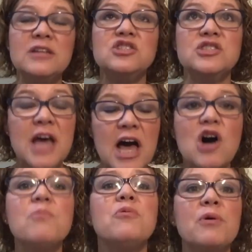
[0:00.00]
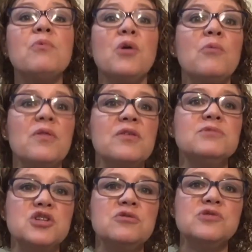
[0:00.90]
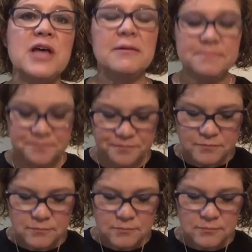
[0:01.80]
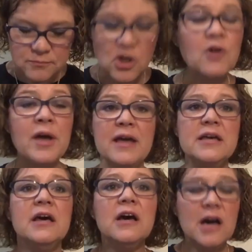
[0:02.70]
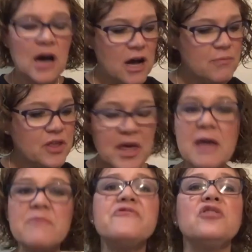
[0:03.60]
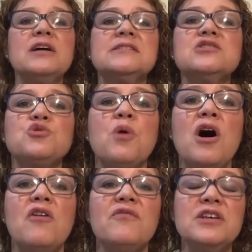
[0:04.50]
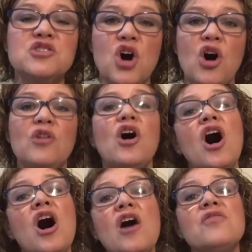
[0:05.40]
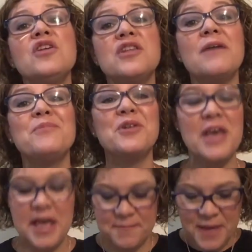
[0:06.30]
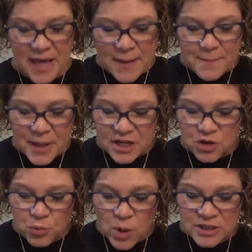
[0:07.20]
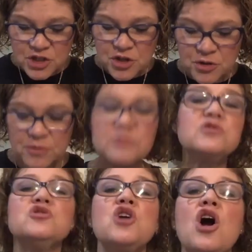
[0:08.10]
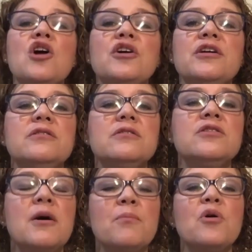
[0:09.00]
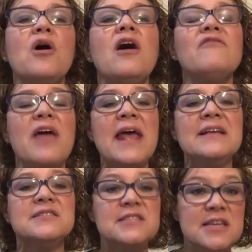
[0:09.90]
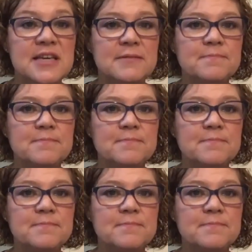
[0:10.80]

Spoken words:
help, we really want them to use that. Okay, the game for lesson 12 is called On the Number Game, but you want to use target number of 18.